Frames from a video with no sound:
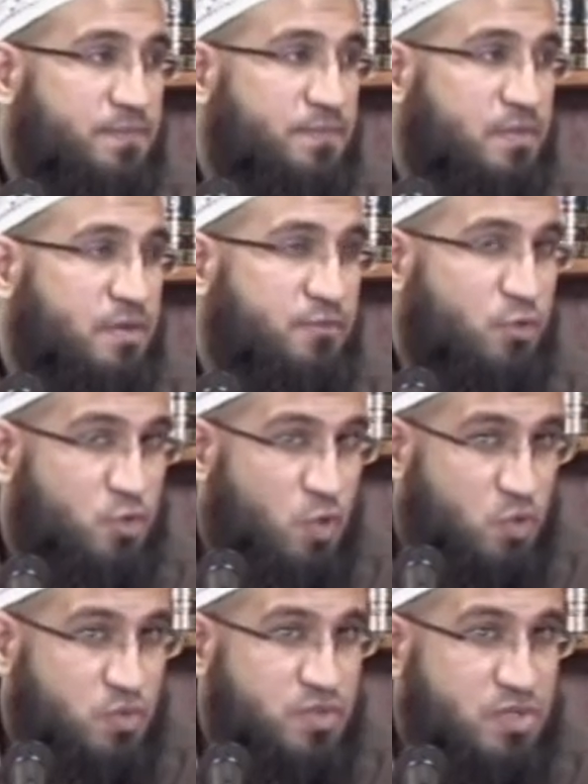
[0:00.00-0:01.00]
For
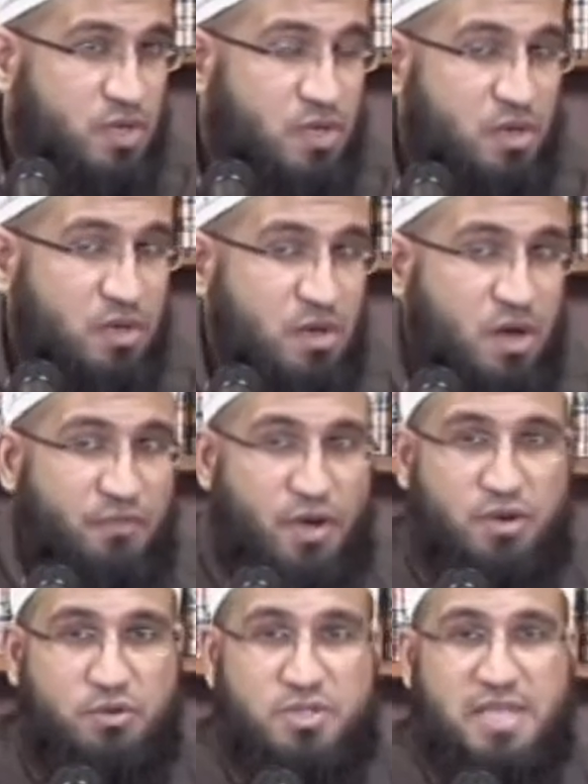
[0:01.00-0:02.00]
those of
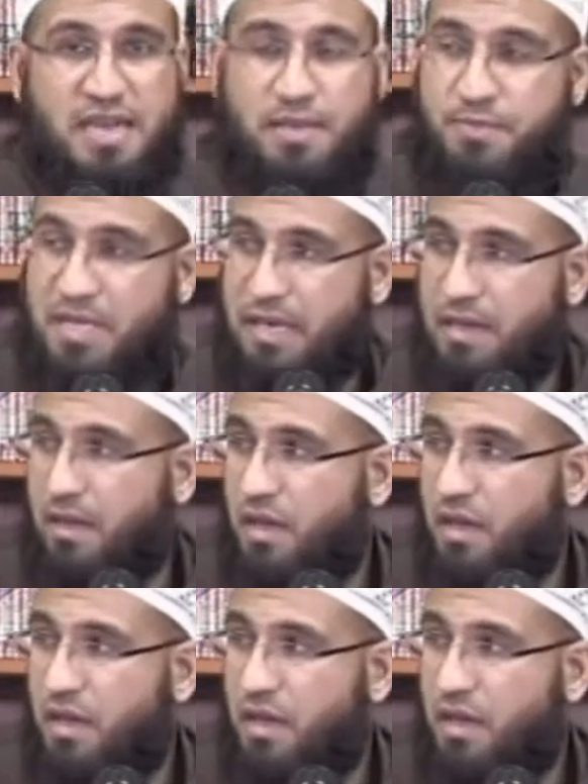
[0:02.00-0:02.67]
understanding, meaning